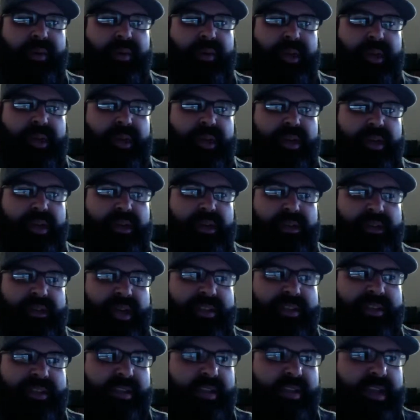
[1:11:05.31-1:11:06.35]

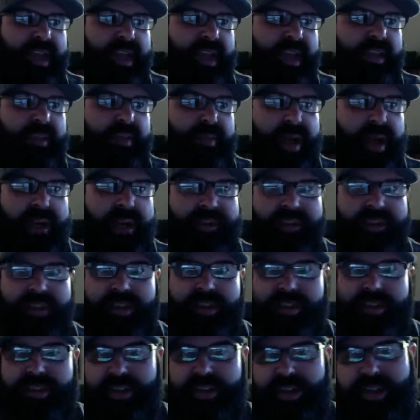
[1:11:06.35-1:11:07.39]
Godzilla King of the
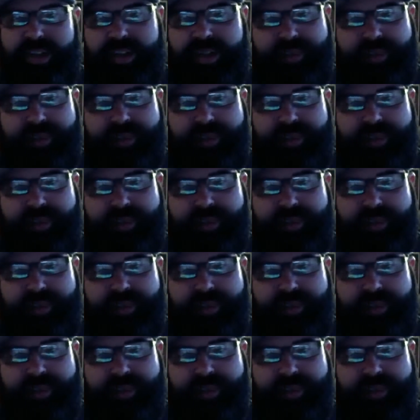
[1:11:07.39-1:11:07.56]
Monsters